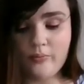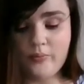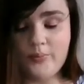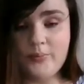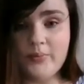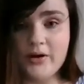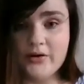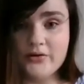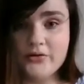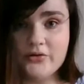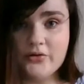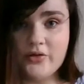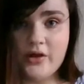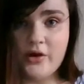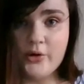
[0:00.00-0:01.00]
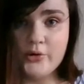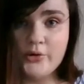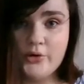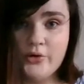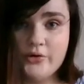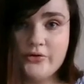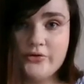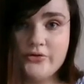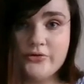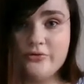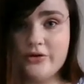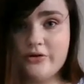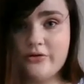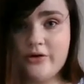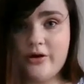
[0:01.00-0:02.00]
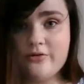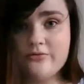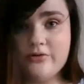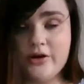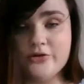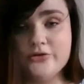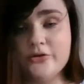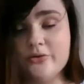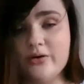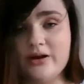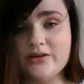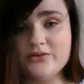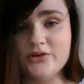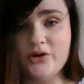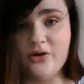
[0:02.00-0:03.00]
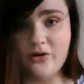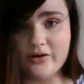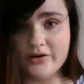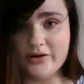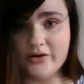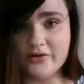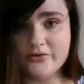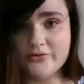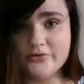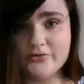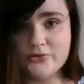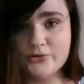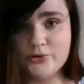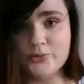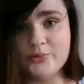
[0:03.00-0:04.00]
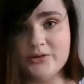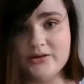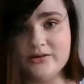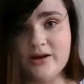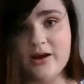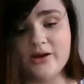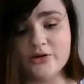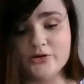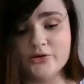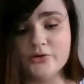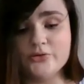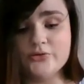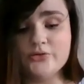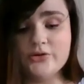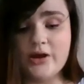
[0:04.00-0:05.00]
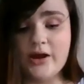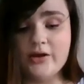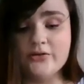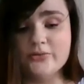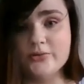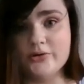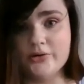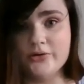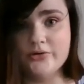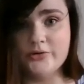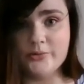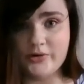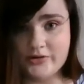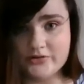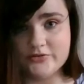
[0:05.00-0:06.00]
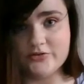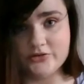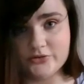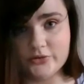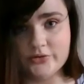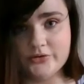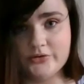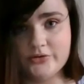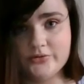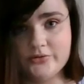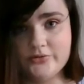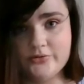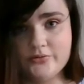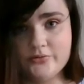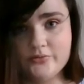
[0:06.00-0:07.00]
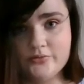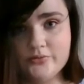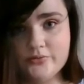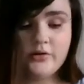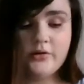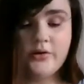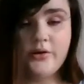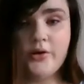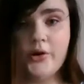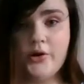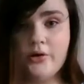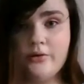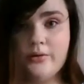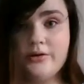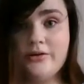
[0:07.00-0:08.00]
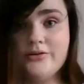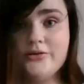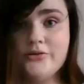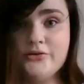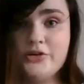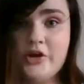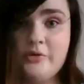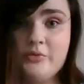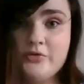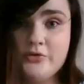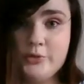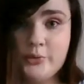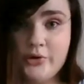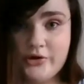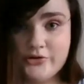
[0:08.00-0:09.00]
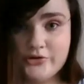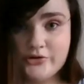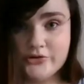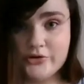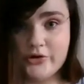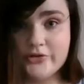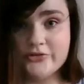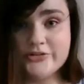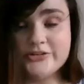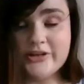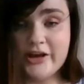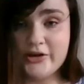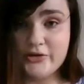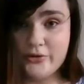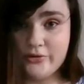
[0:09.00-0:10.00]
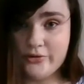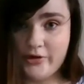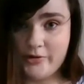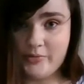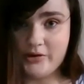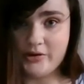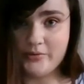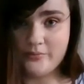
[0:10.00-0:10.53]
but they are not severe enough and don't last long enough to be diagnosed as recurrent depressive disorder. Another type of depression is called cyclothymia.